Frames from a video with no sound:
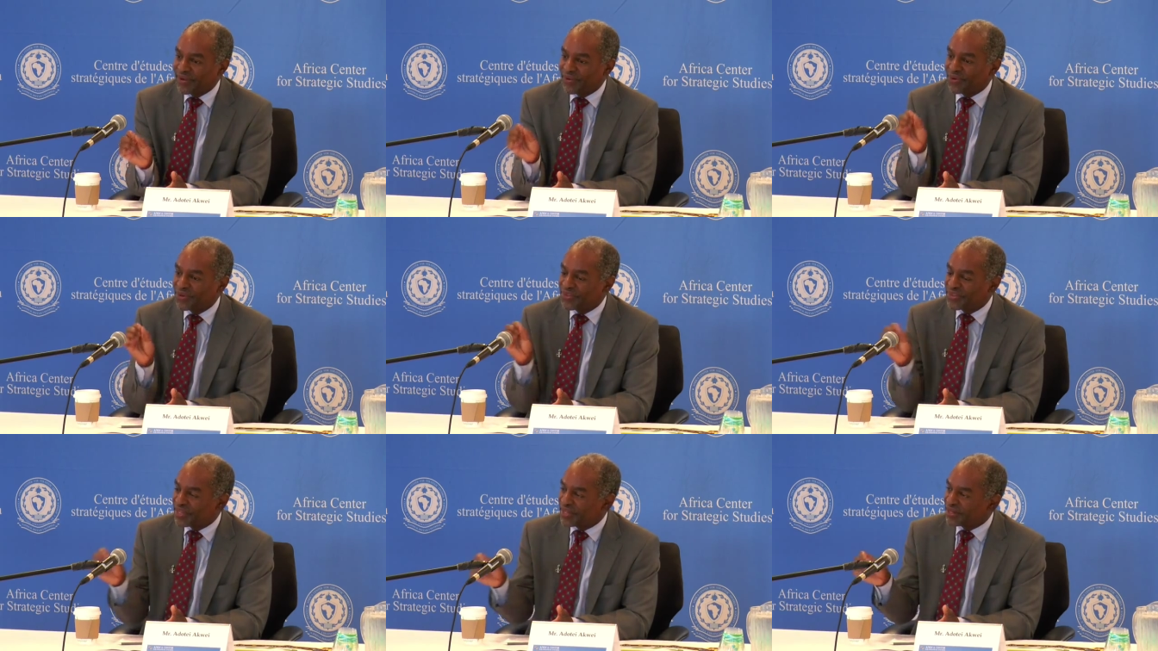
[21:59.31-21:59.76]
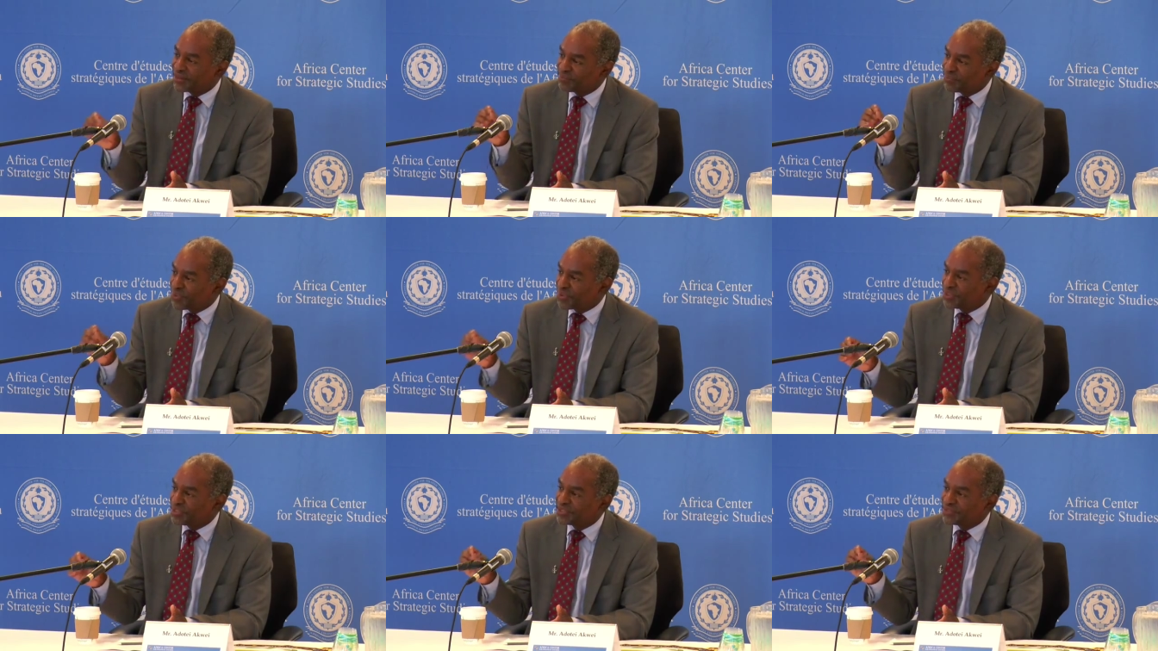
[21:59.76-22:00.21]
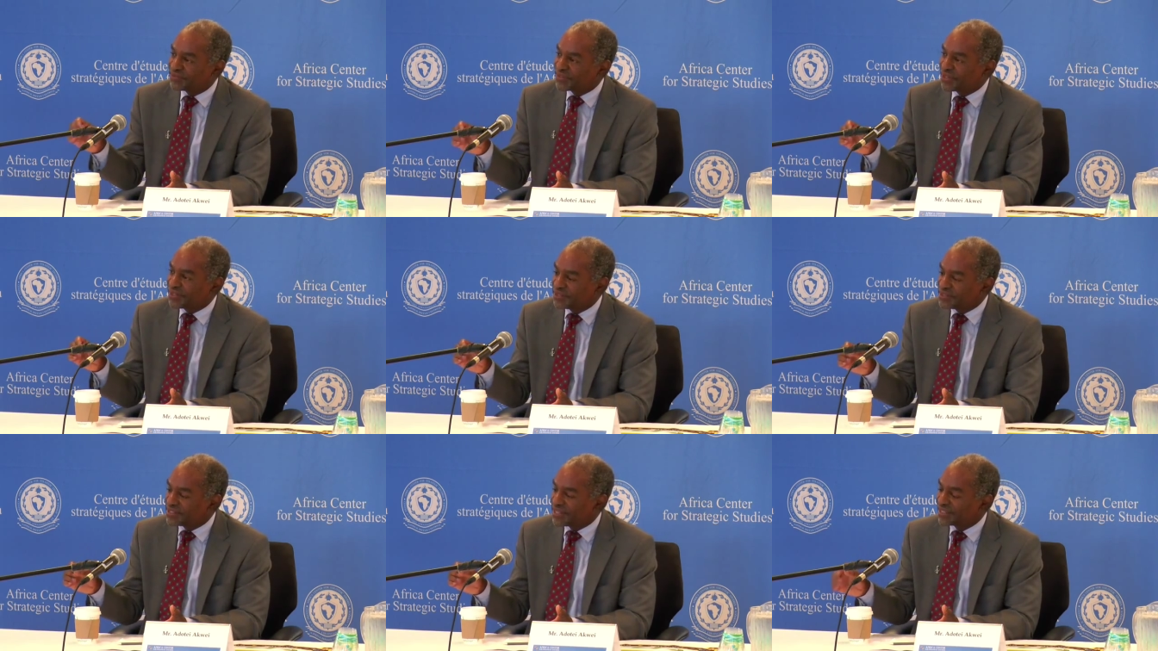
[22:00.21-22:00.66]
or their point of
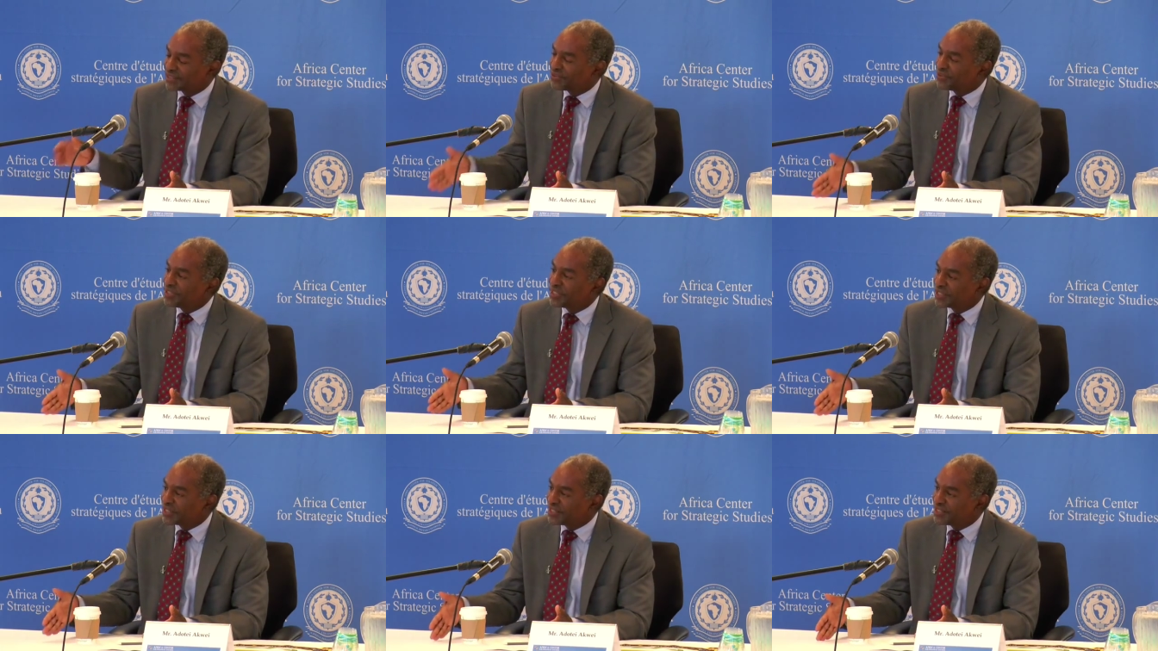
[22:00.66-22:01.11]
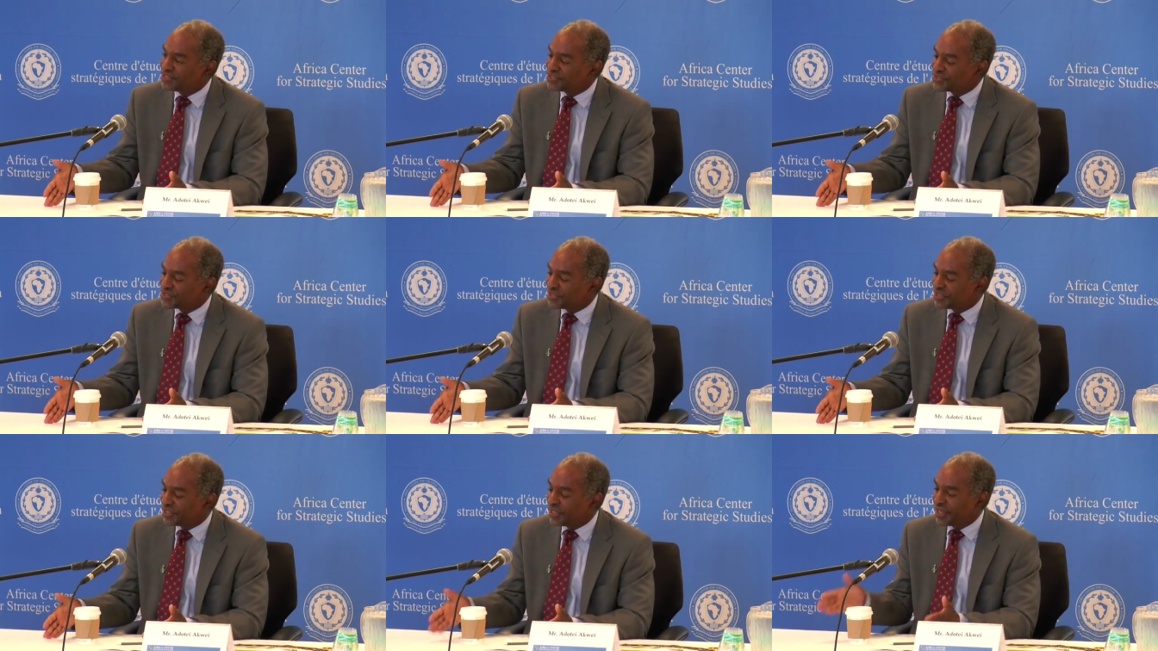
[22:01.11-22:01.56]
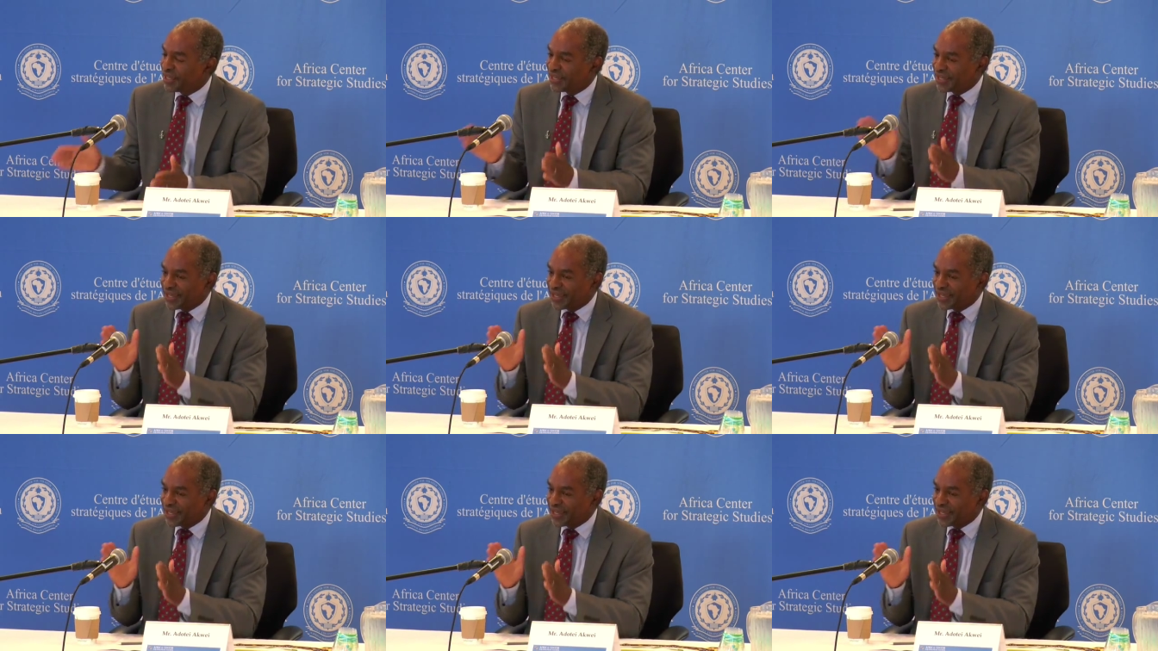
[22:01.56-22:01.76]
contact with a country